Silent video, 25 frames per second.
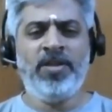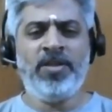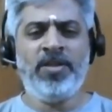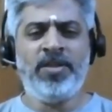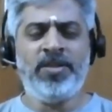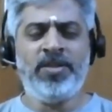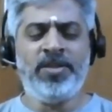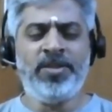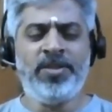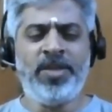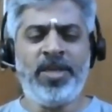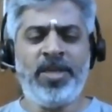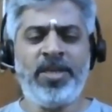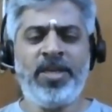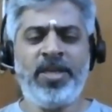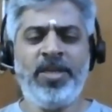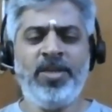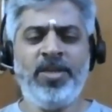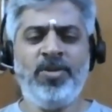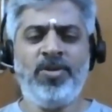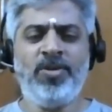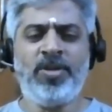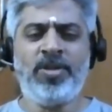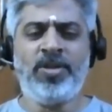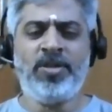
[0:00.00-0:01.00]
That the taking,
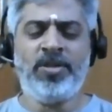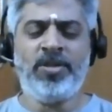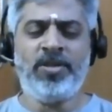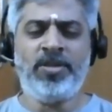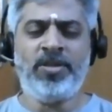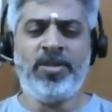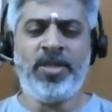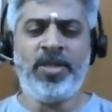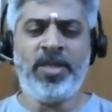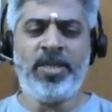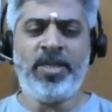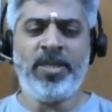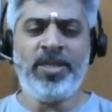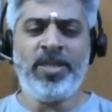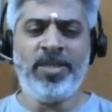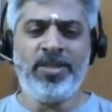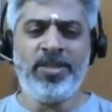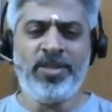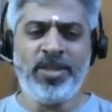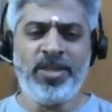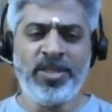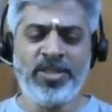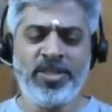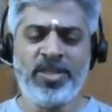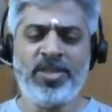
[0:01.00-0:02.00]
your taking
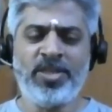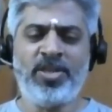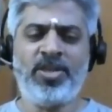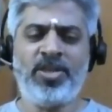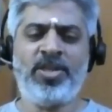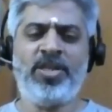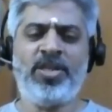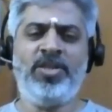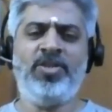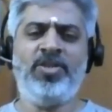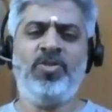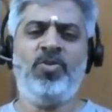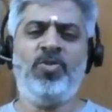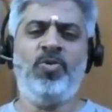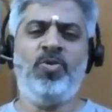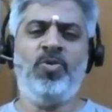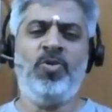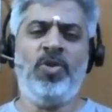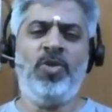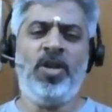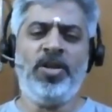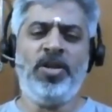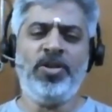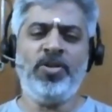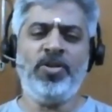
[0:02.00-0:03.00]
things under
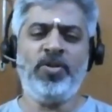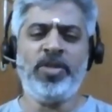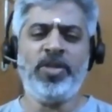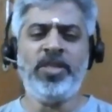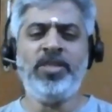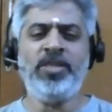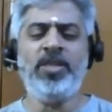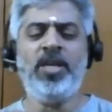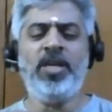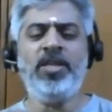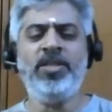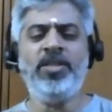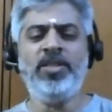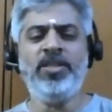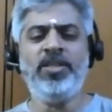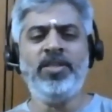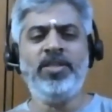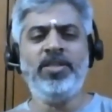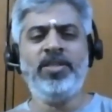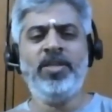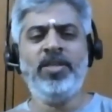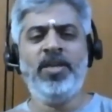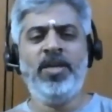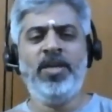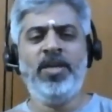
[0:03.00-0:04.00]
control and your
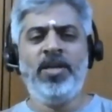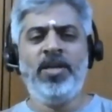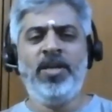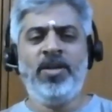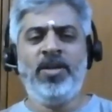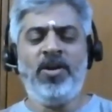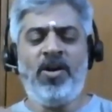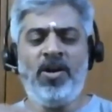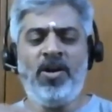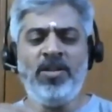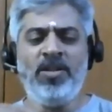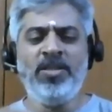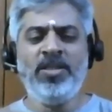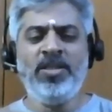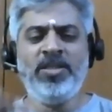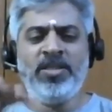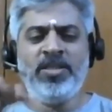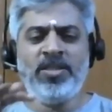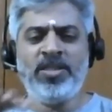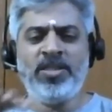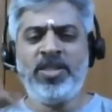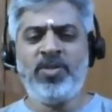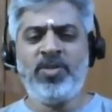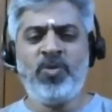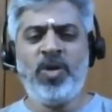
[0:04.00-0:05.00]
intelligence, all this
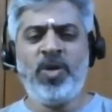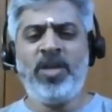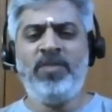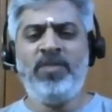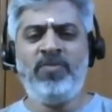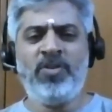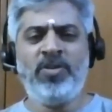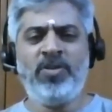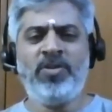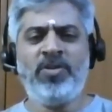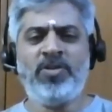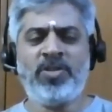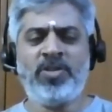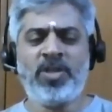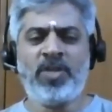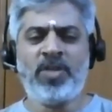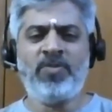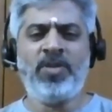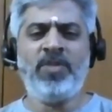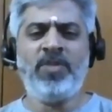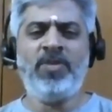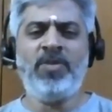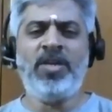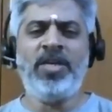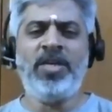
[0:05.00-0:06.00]
is required for your
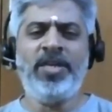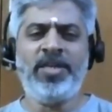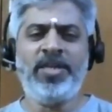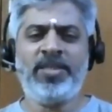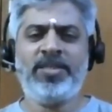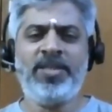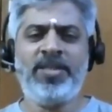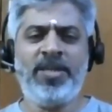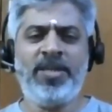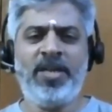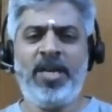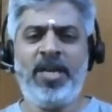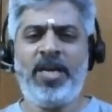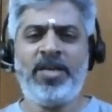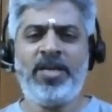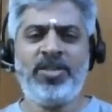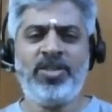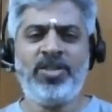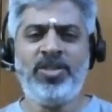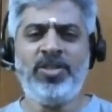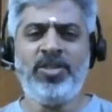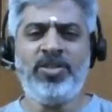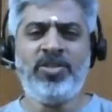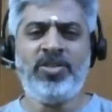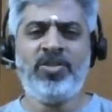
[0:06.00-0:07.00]
survival and external
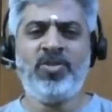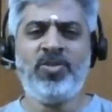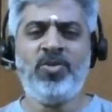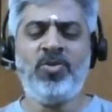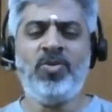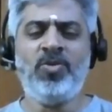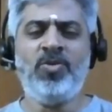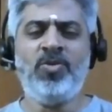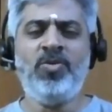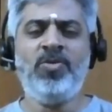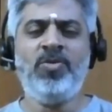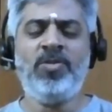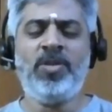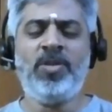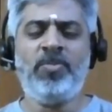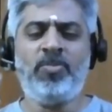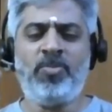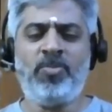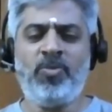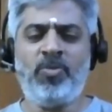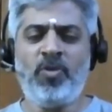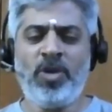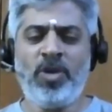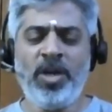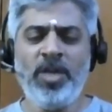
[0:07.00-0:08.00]
actions. So the
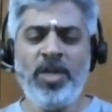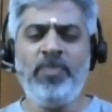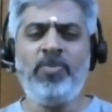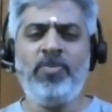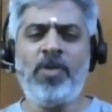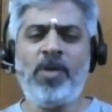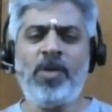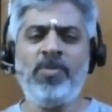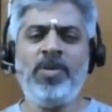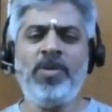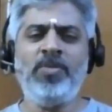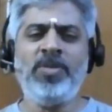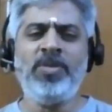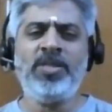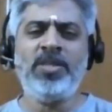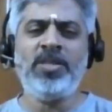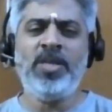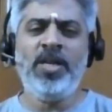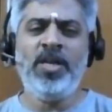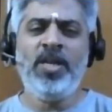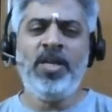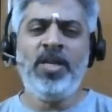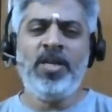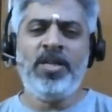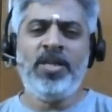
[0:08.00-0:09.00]
only problem is
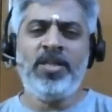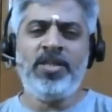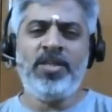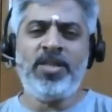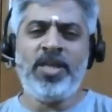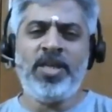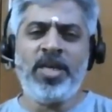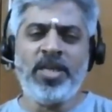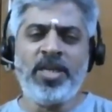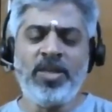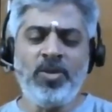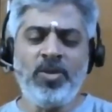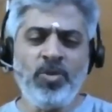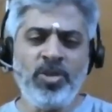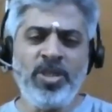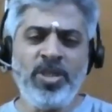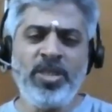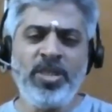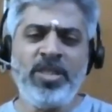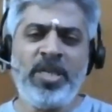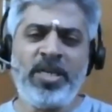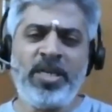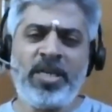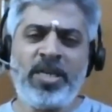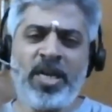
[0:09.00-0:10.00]
they are
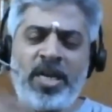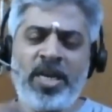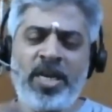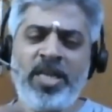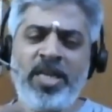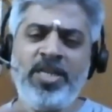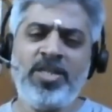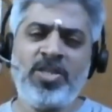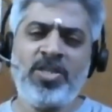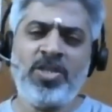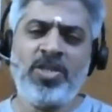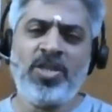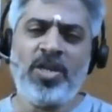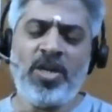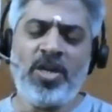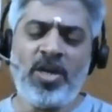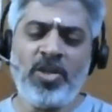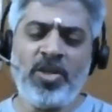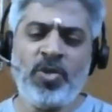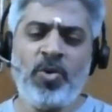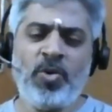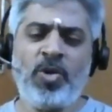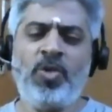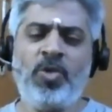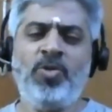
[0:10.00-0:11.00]
using that against
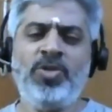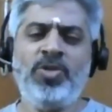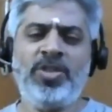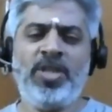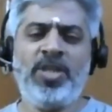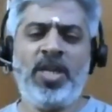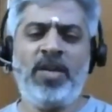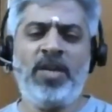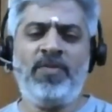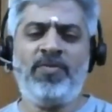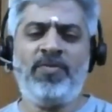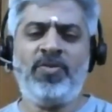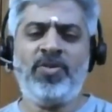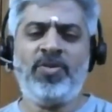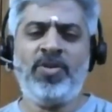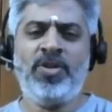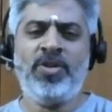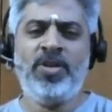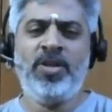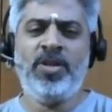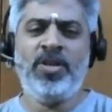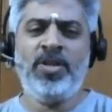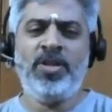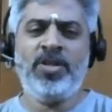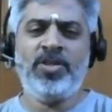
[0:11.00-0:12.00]
your own self.
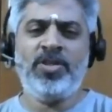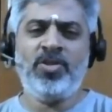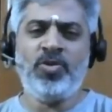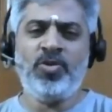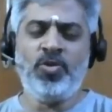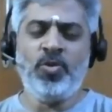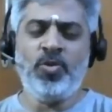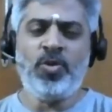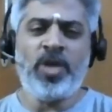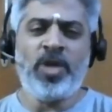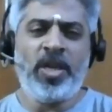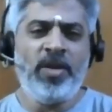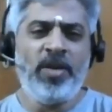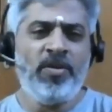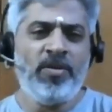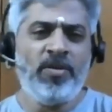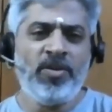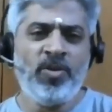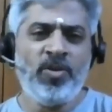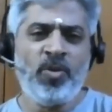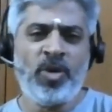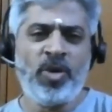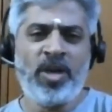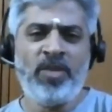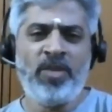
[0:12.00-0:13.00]
So you
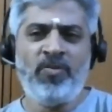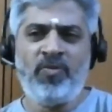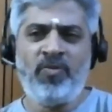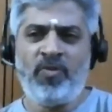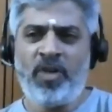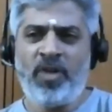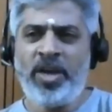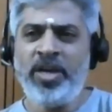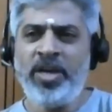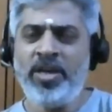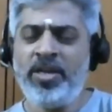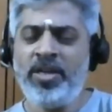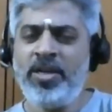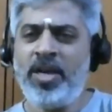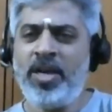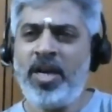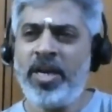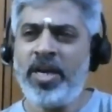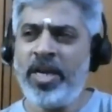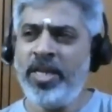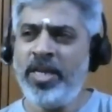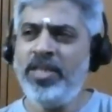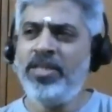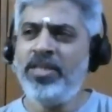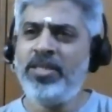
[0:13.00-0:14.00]
can fight
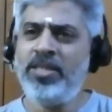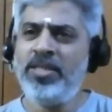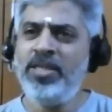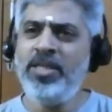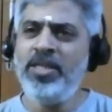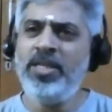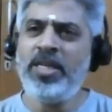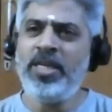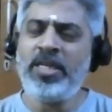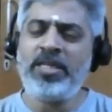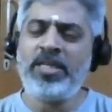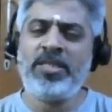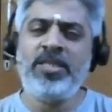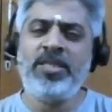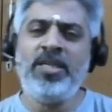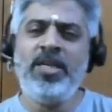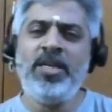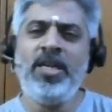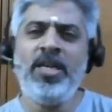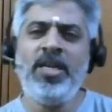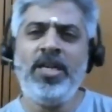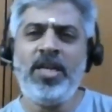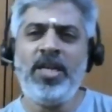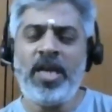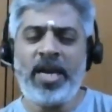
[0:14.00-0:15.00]
against the
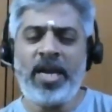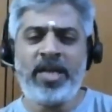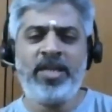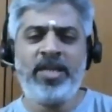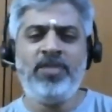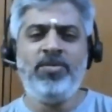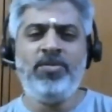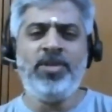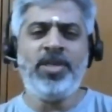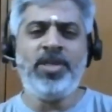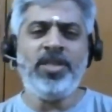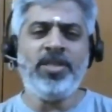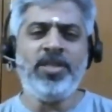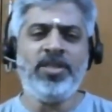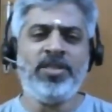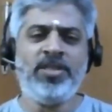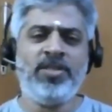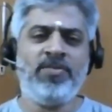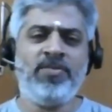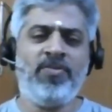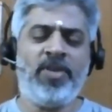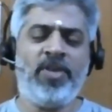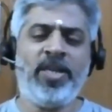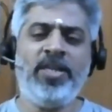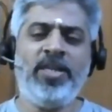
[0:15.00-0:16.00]
external
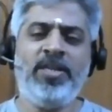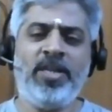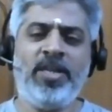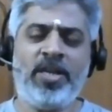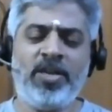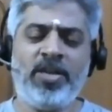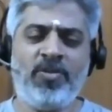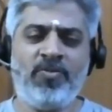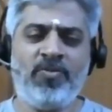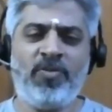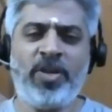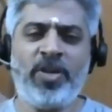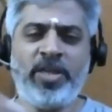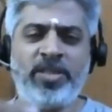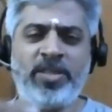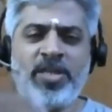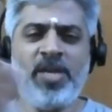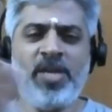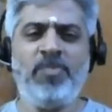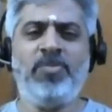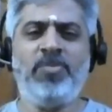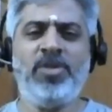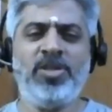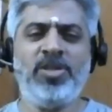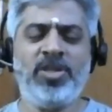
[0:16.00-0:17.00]
activities. Fight against, for
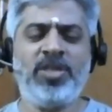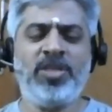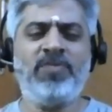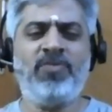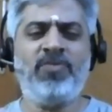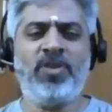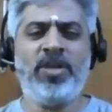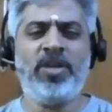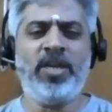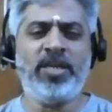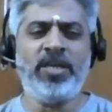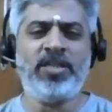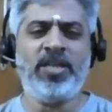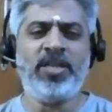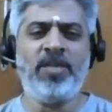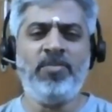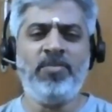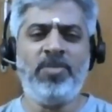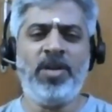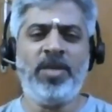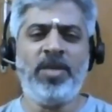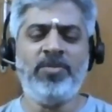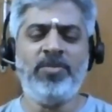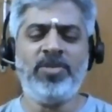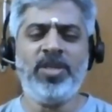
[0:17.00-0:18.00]
example, just for an
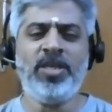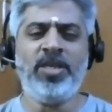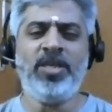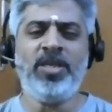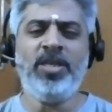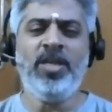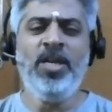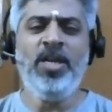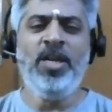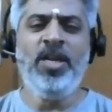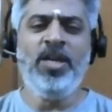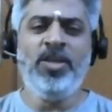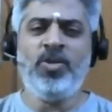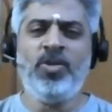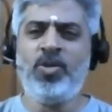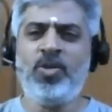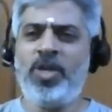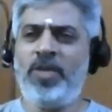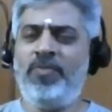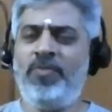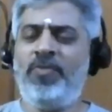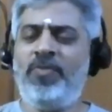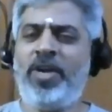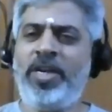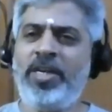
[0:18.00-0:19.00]
example, I'm saying, you
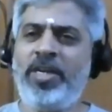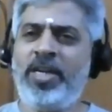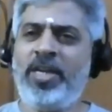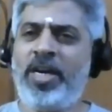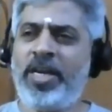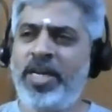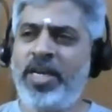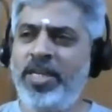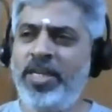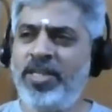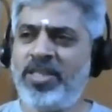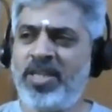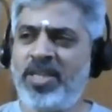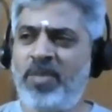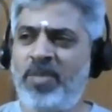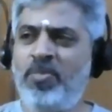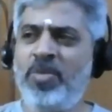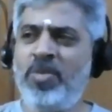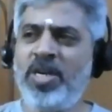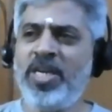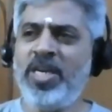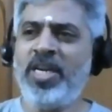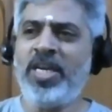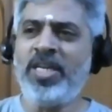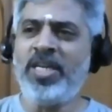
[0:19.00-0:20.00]
can fight against
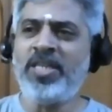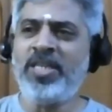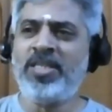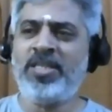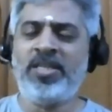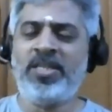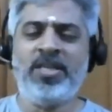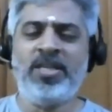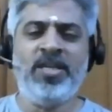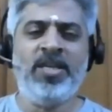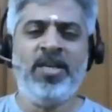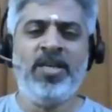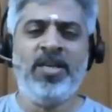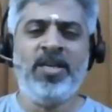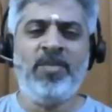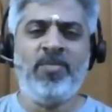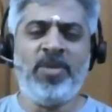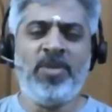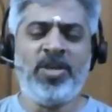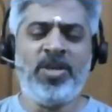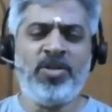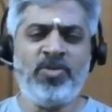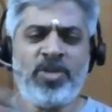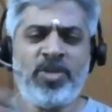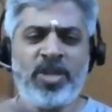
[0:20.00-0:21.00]
somebody else,
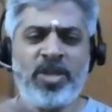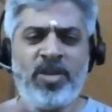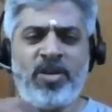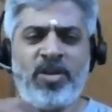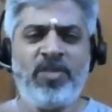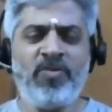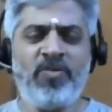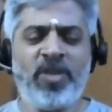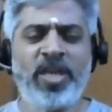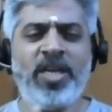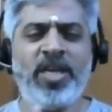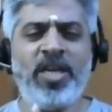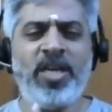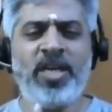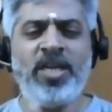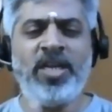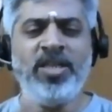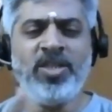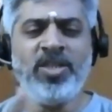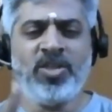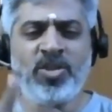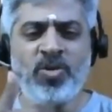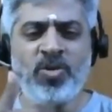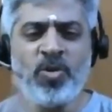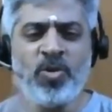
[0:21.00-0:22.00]
but you cannot fight
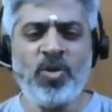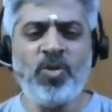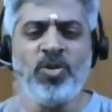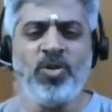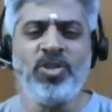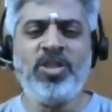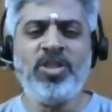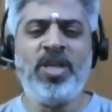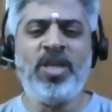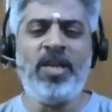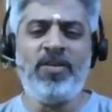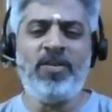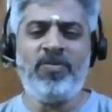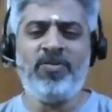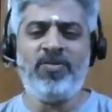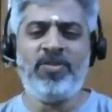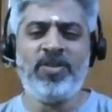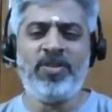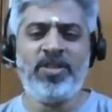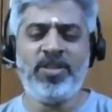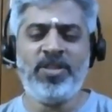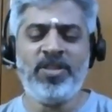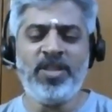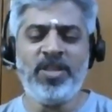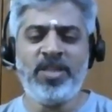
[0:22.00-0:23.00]
against your own self.
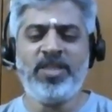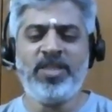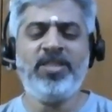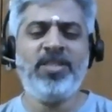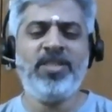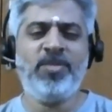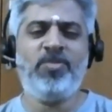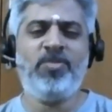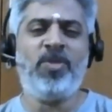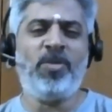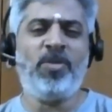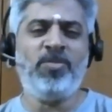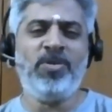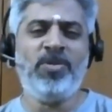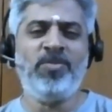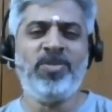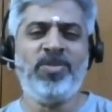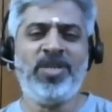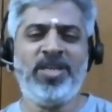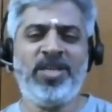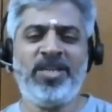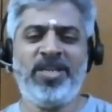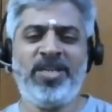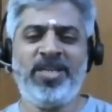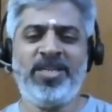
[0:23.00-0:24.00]
That is the problem
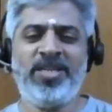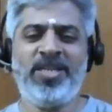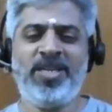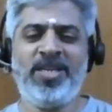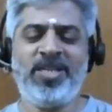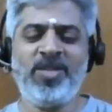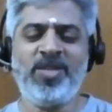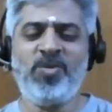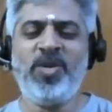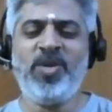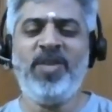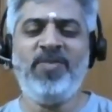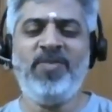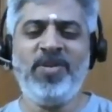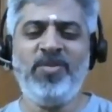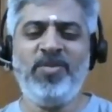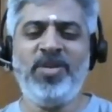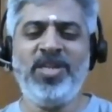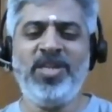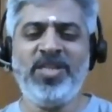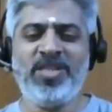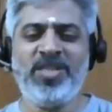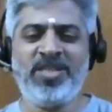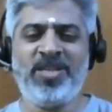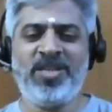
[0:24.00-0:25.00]
here, right? That is why
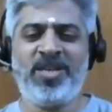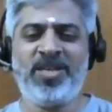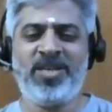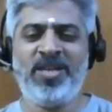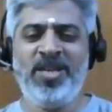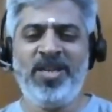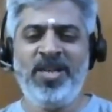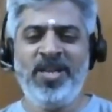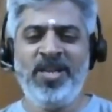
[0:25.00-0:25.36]
everybody is stuck.